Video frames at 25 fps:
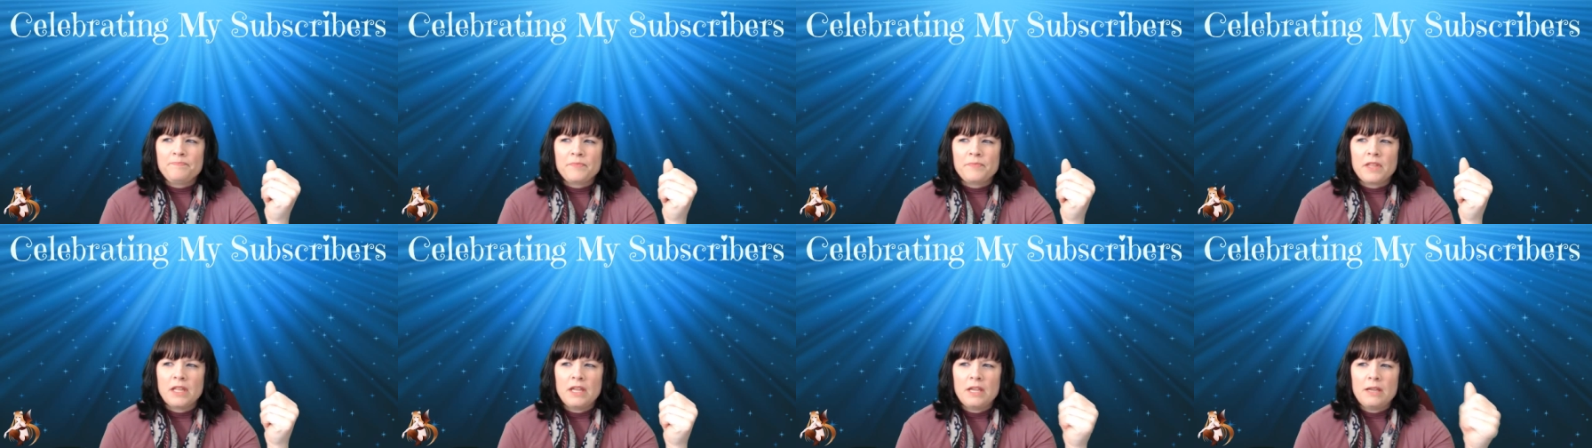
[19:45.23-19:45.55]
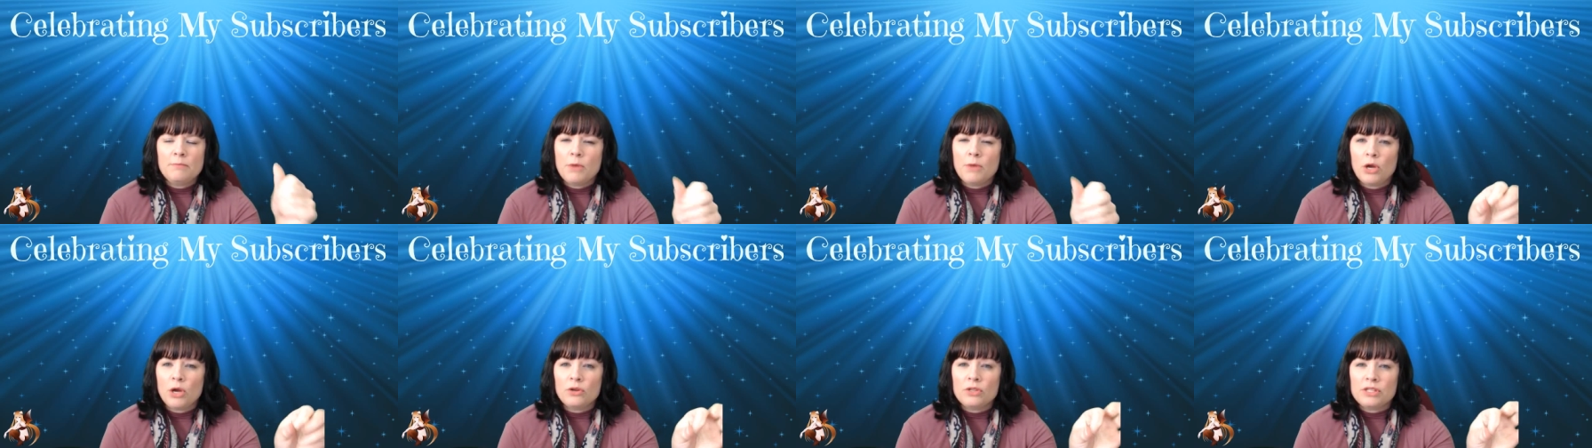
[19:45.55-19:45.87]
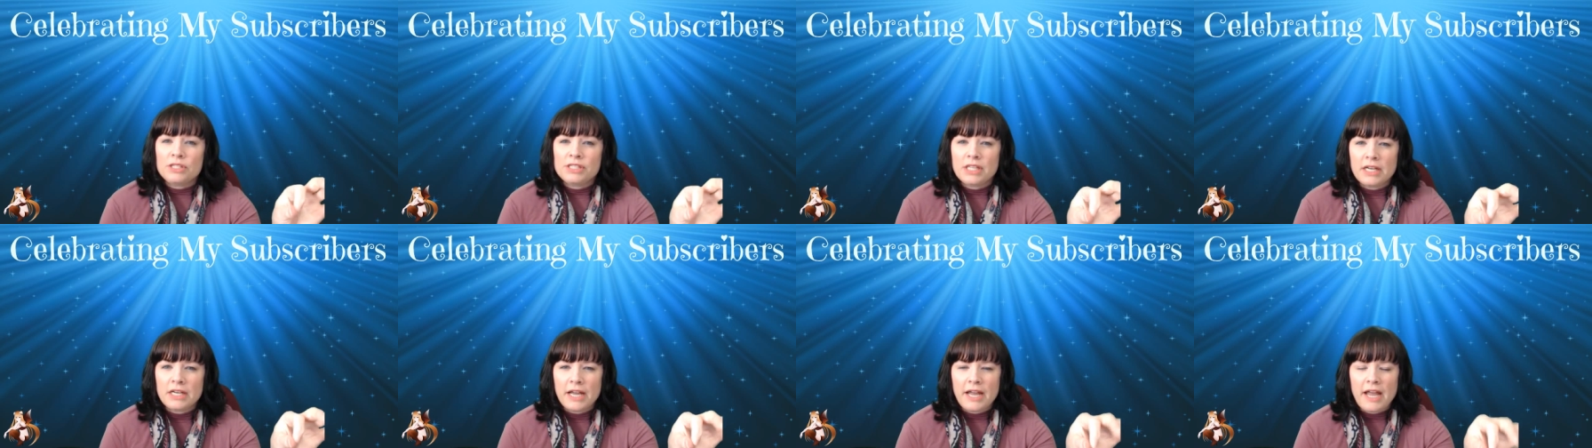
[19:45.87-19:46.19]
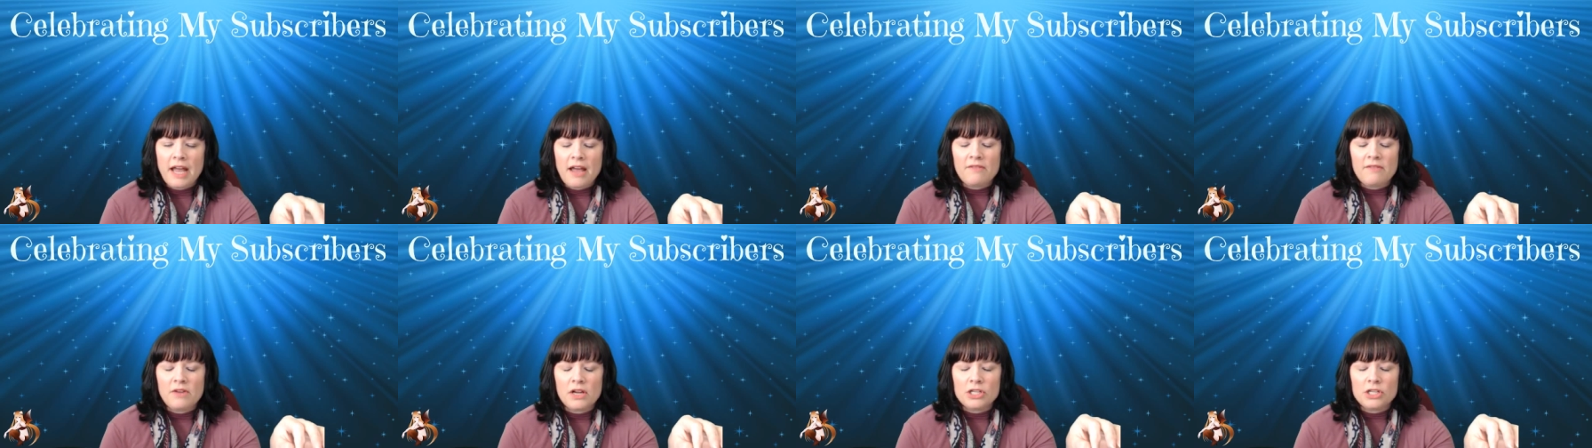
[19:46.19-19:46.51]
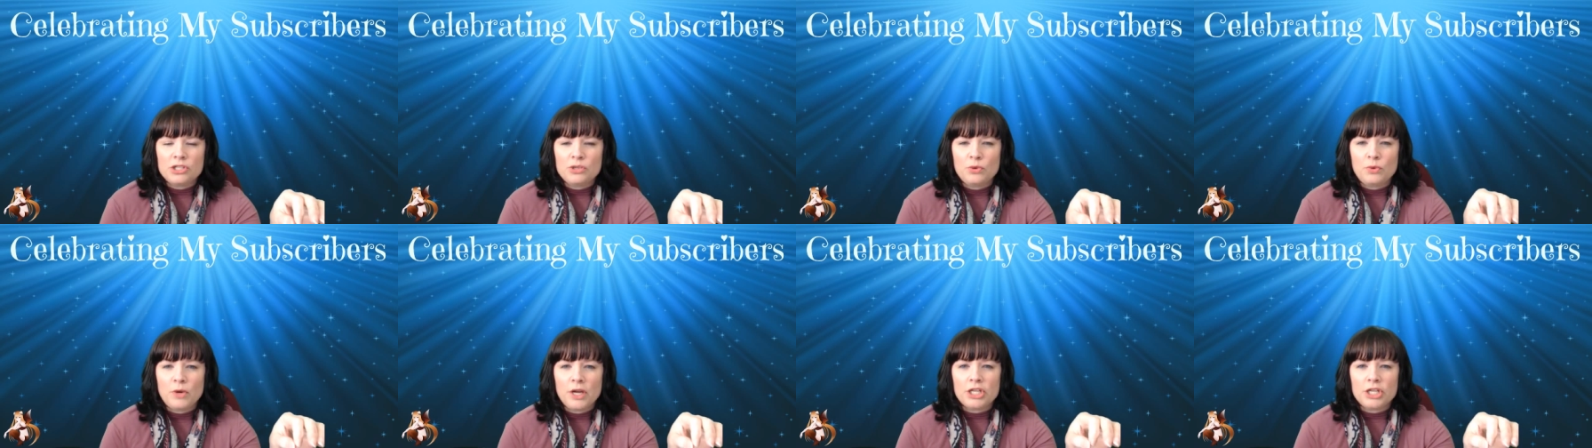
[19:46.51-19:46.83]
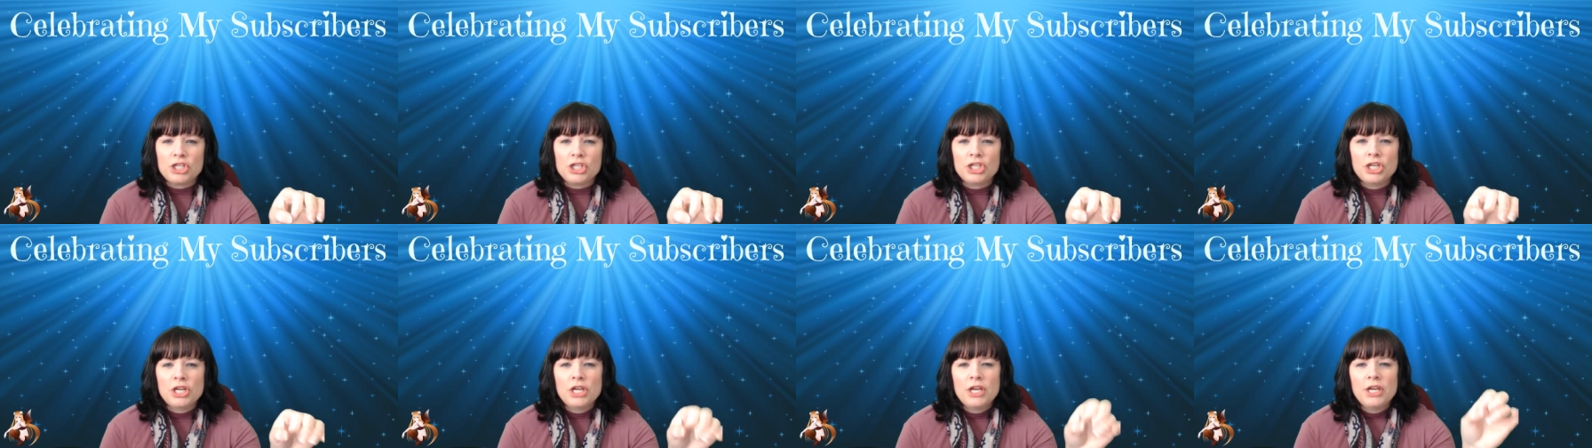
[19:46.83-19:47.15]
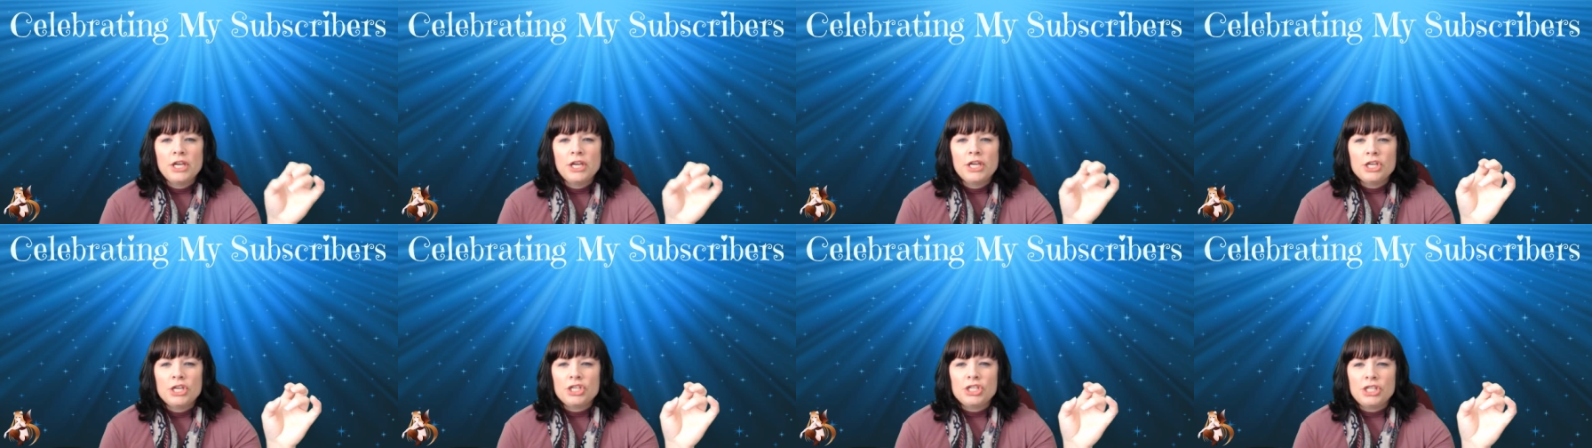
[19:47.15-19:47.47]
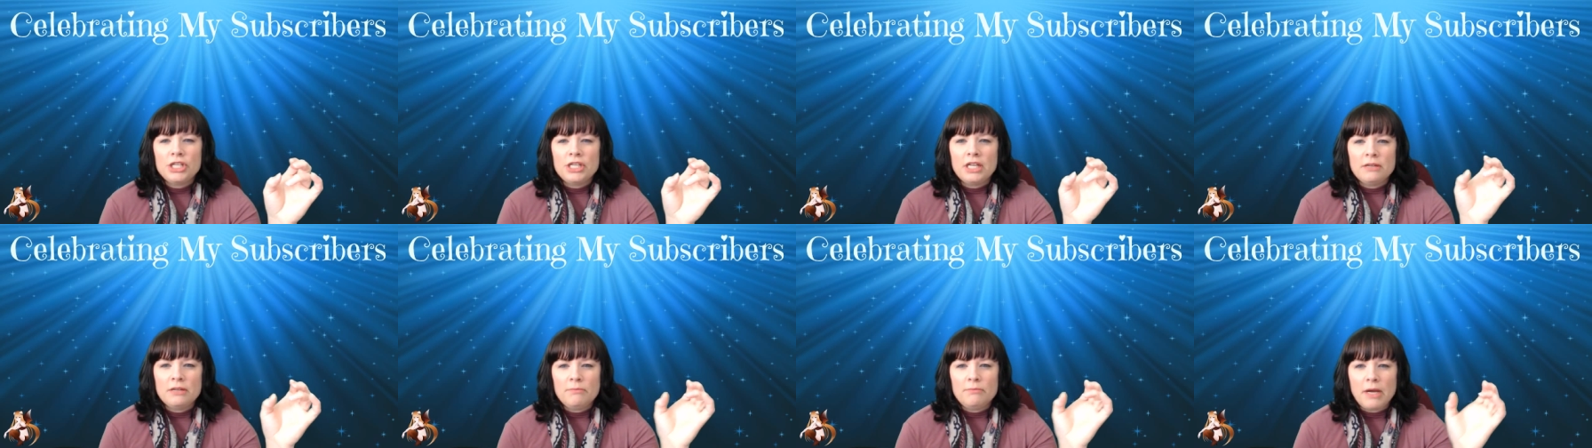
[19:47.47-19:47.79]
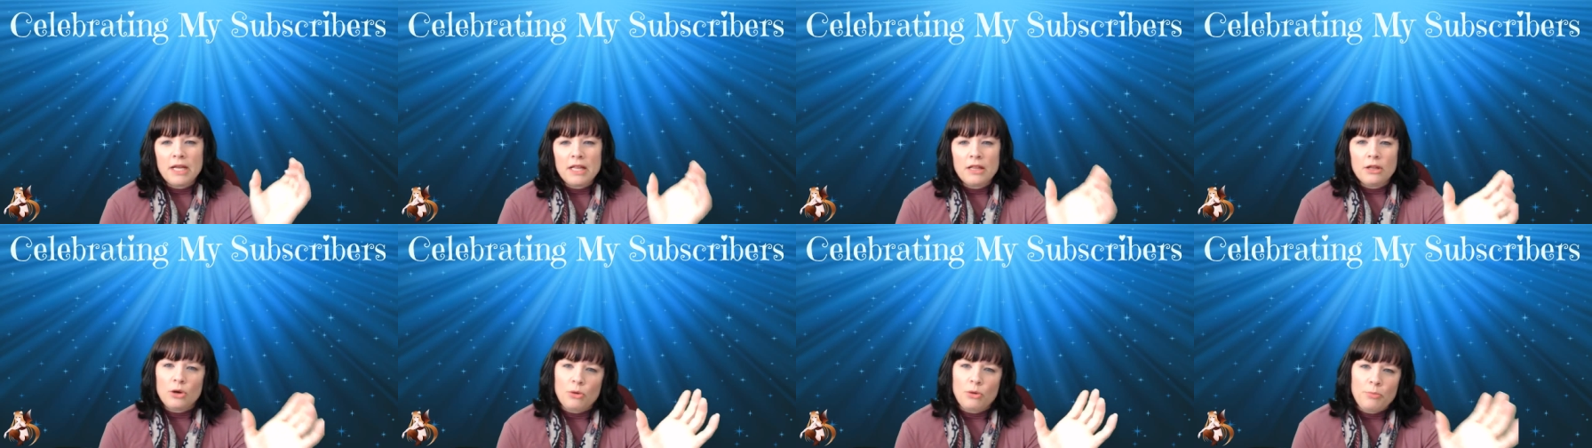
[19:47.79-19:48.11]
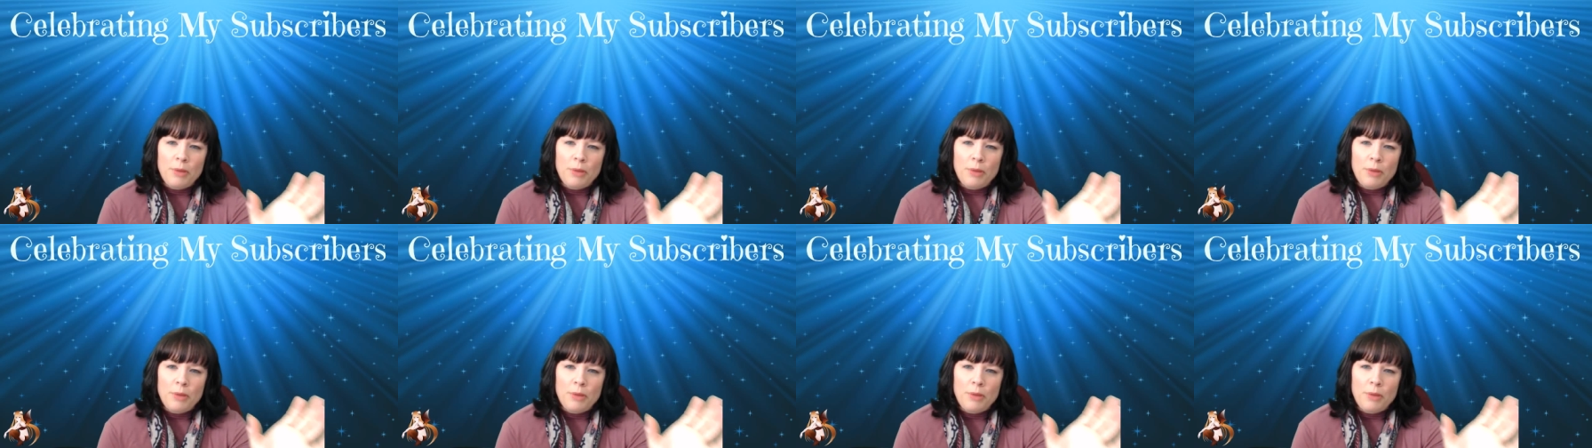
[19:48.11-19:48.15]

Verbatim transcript: emotes that I have on Twitch. She did my little